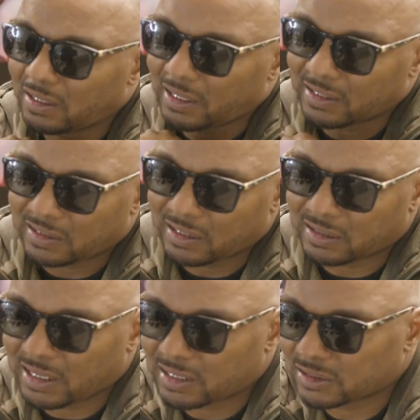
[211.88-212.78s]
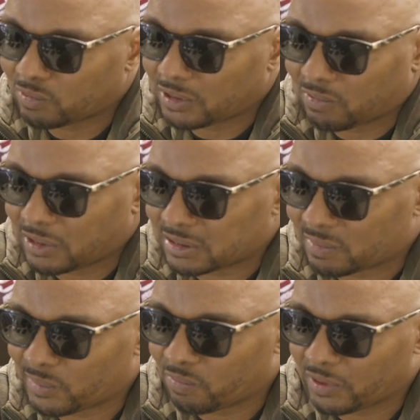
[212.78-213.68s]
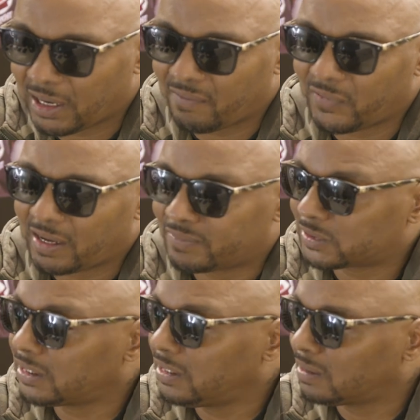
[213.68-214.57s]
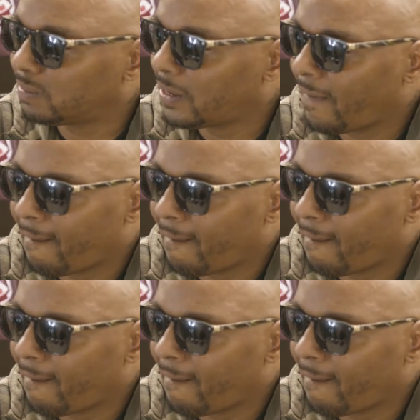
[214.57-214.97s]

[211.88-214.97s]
And I think that's what it was. I mean, whenever I've seen him,